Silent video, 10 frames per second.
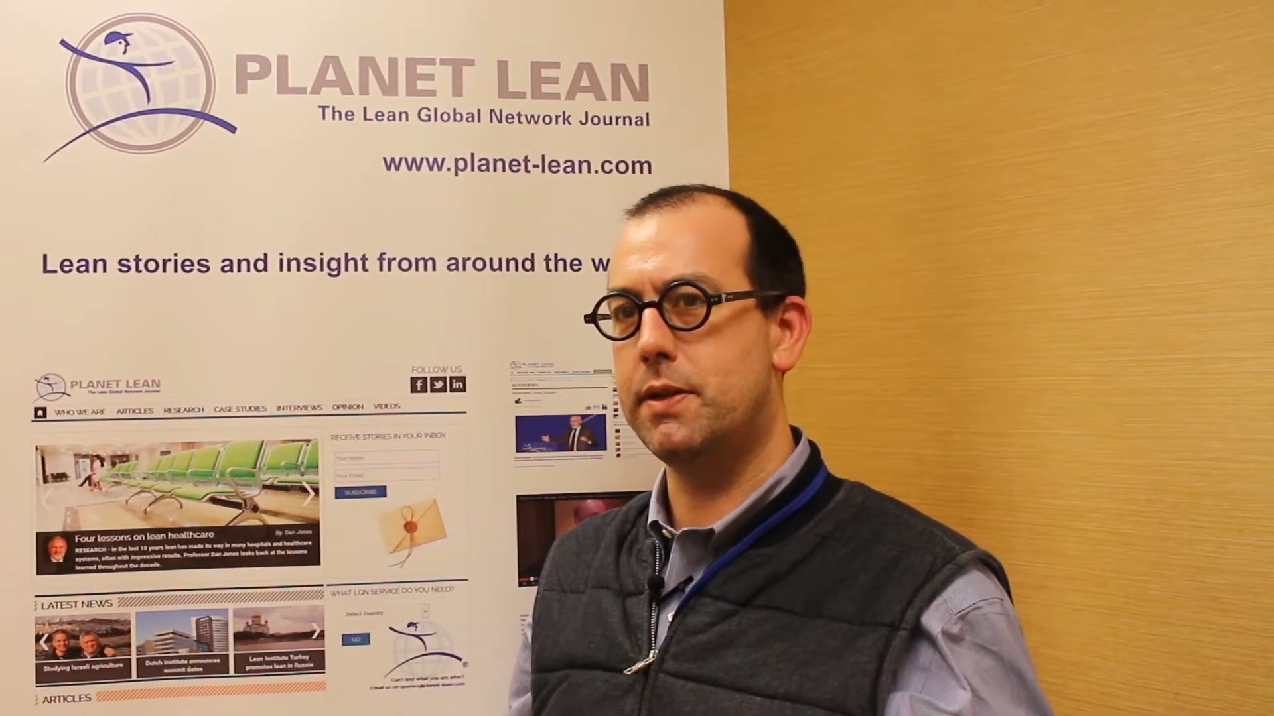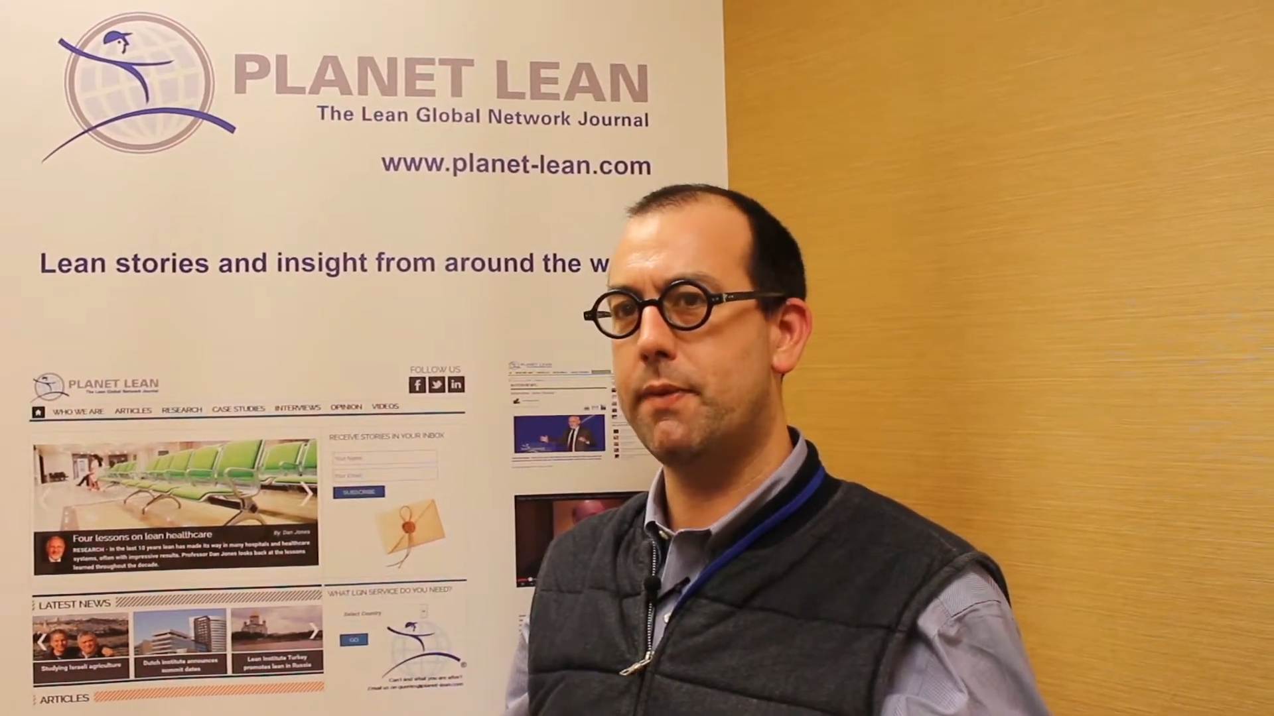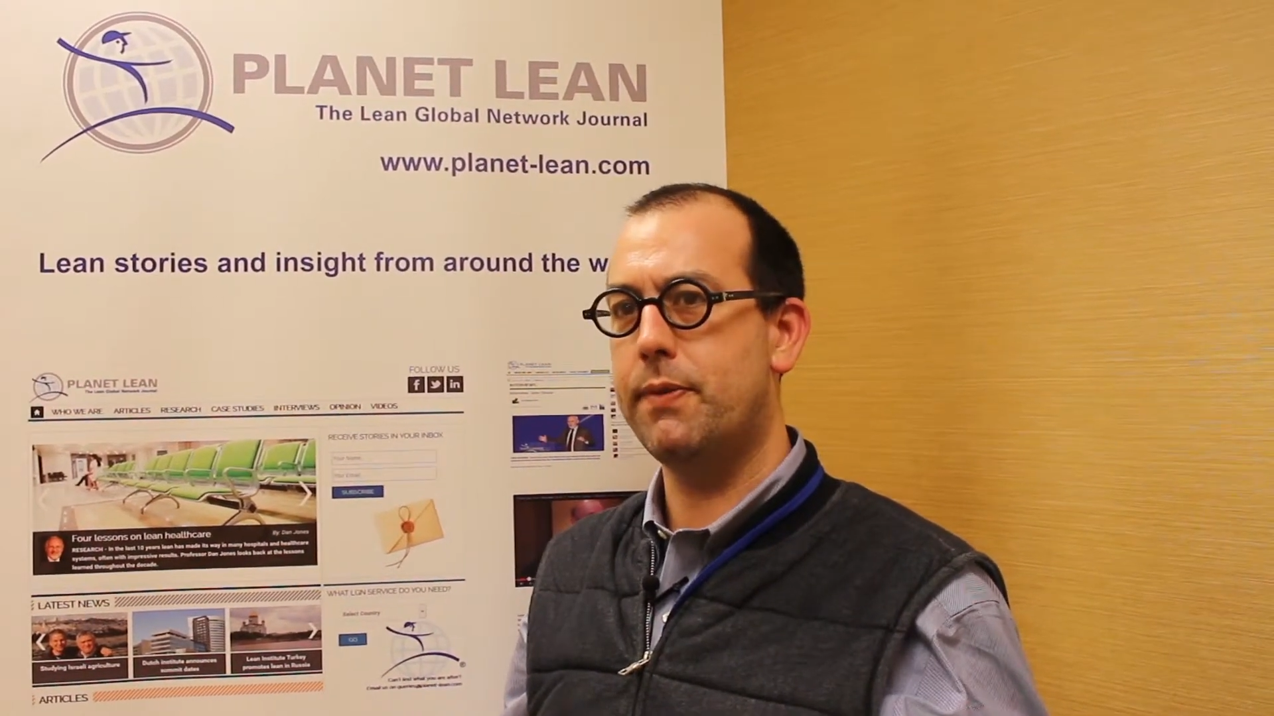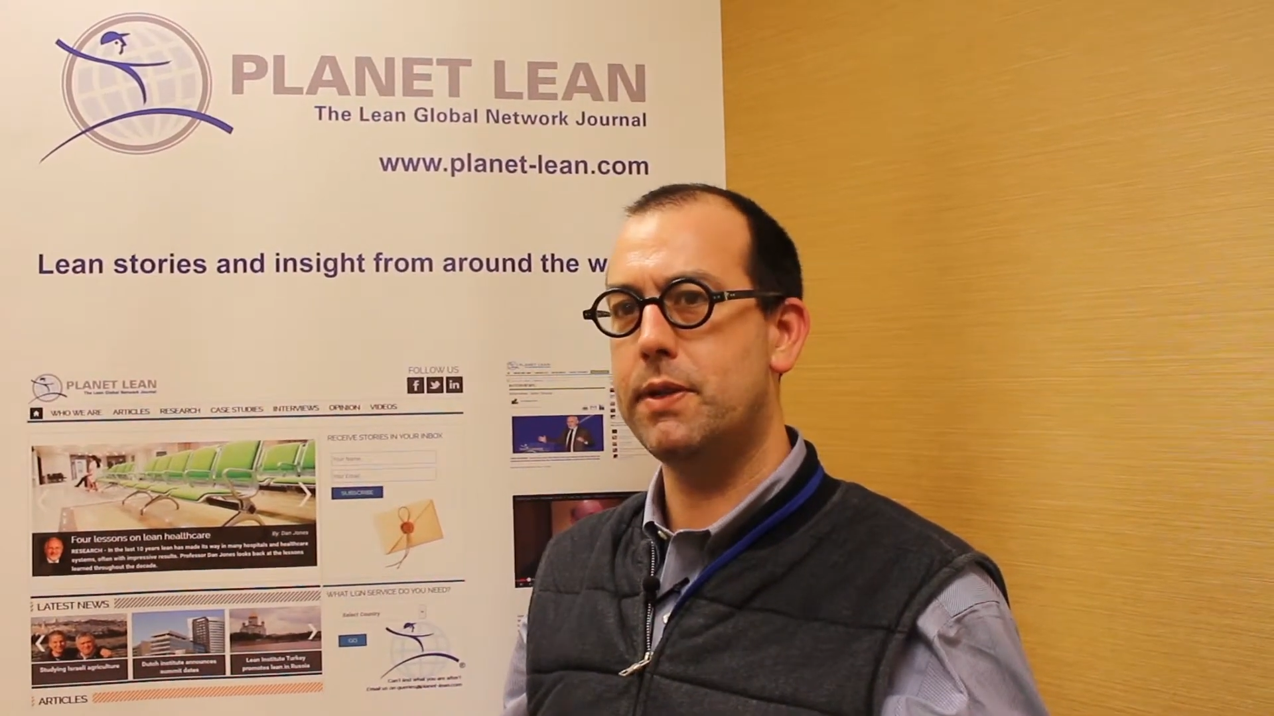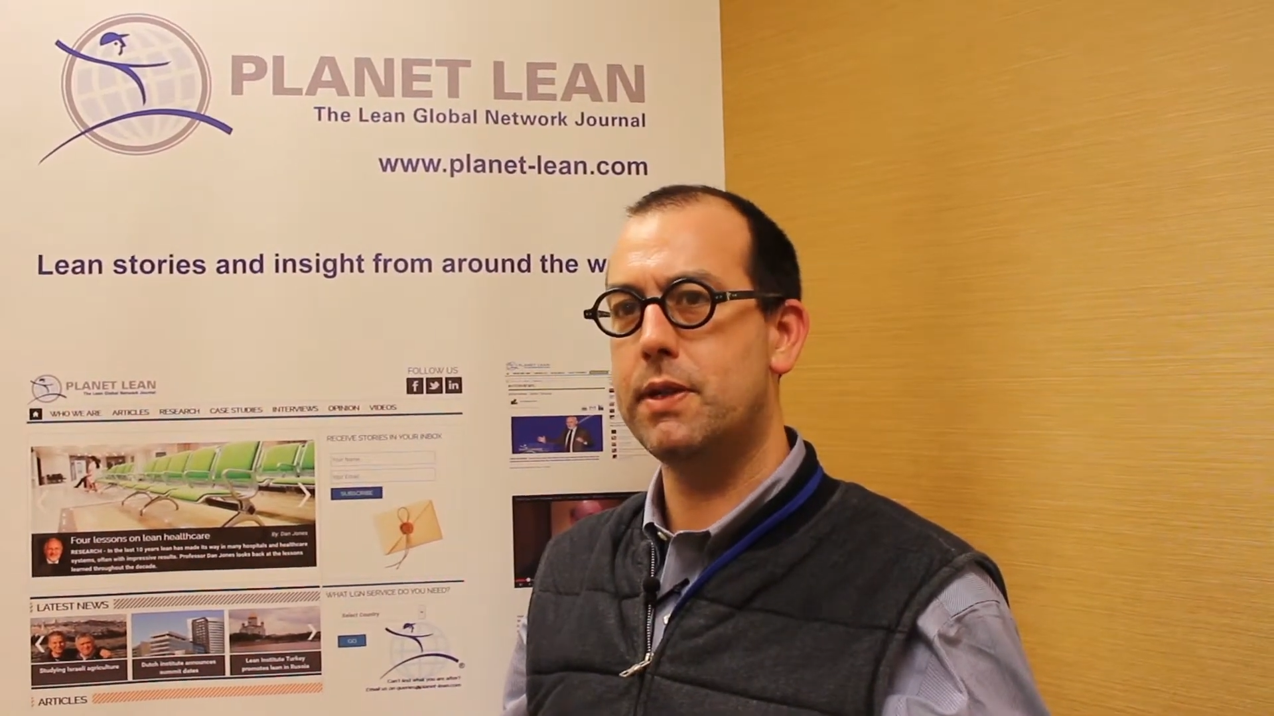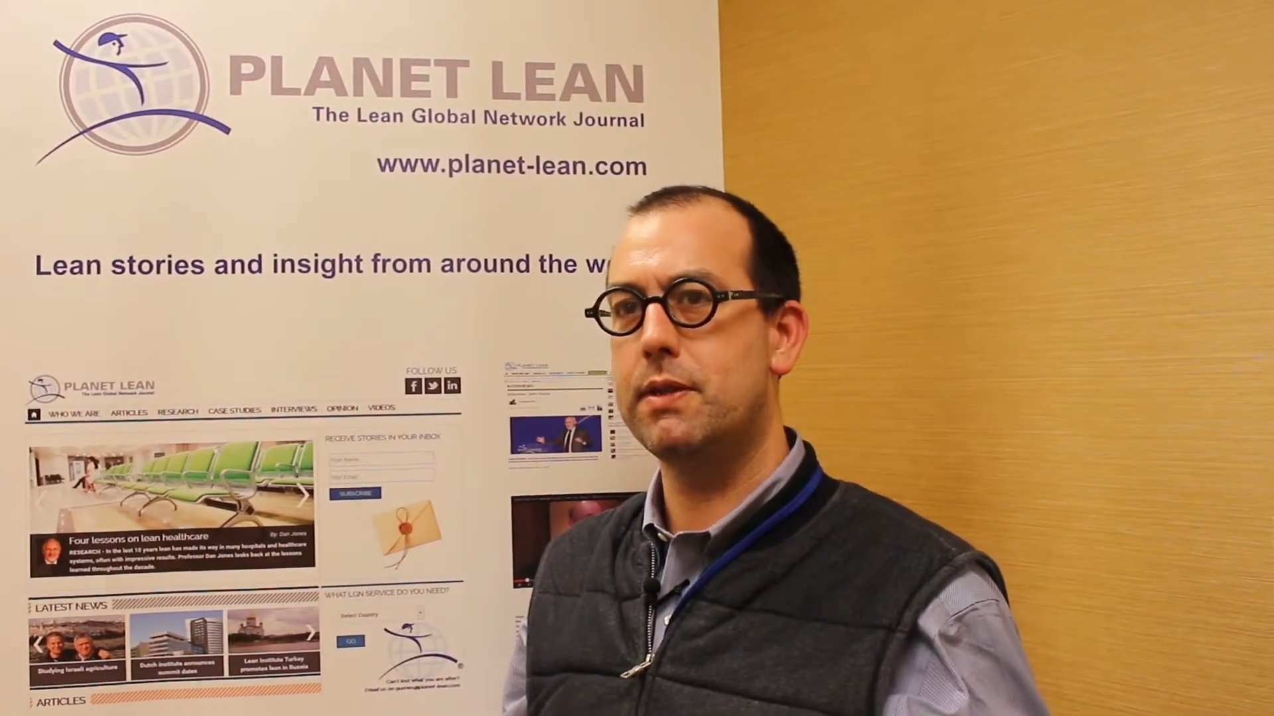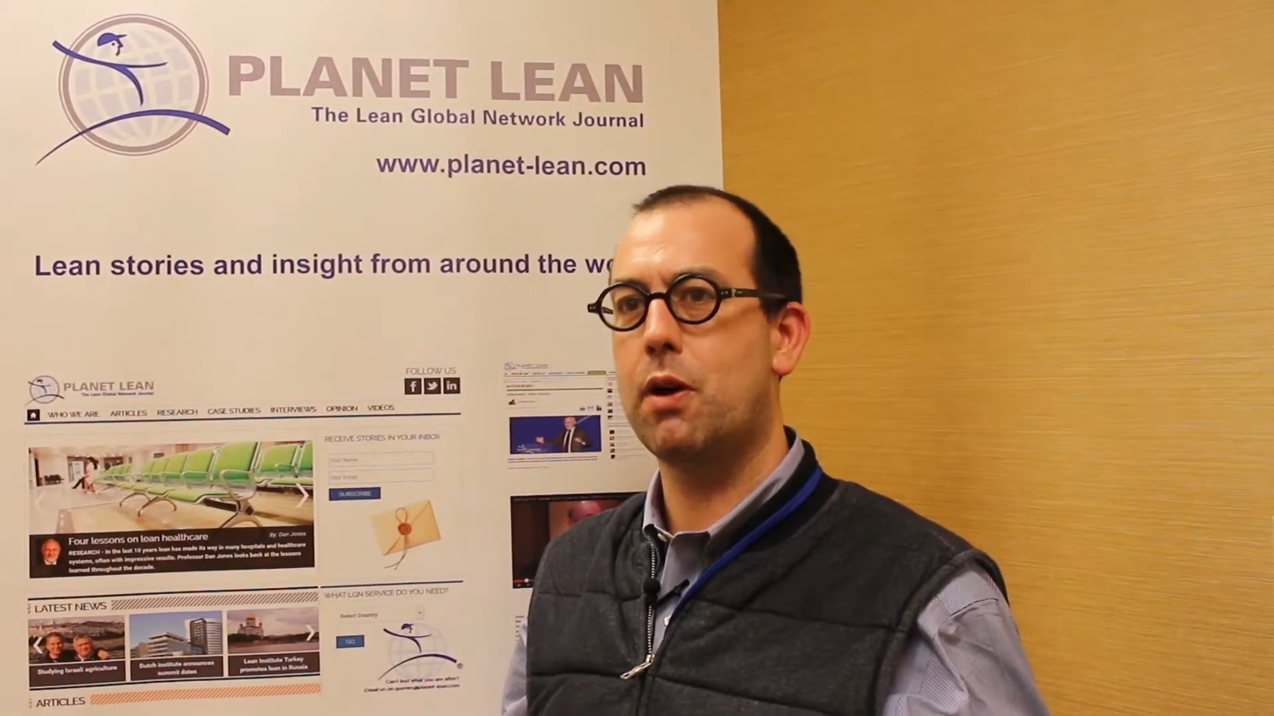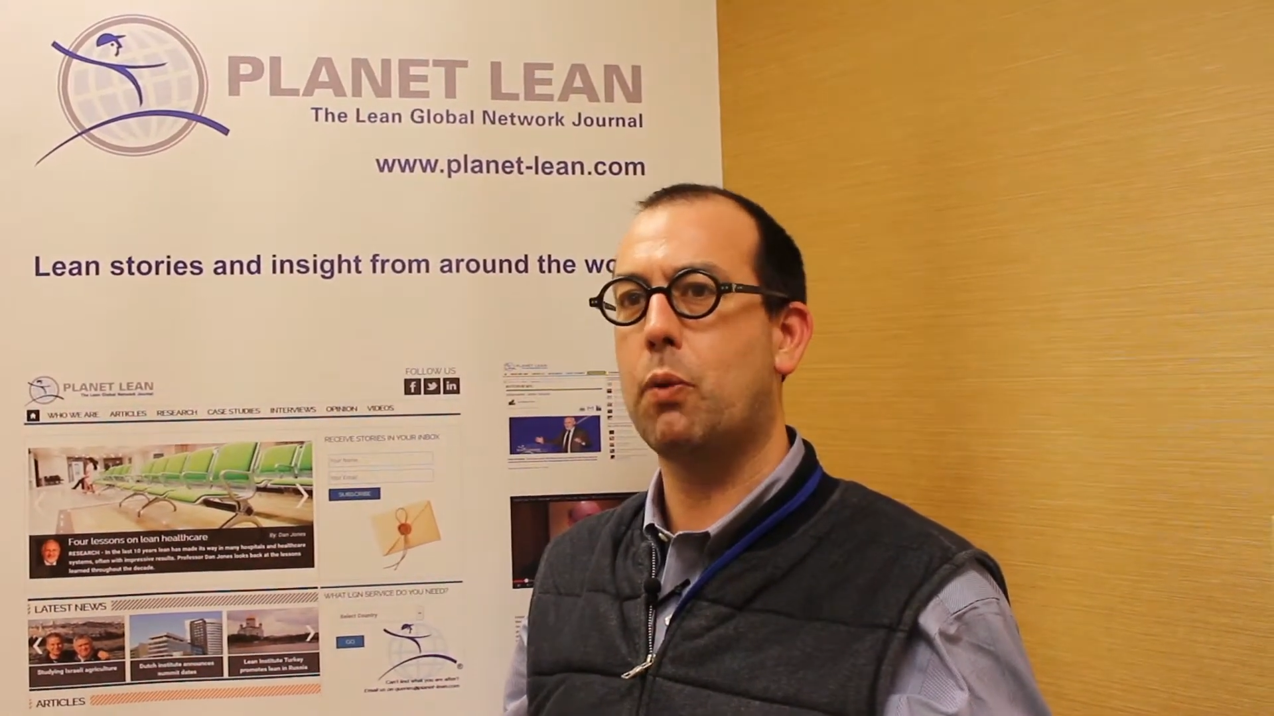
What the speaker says: differences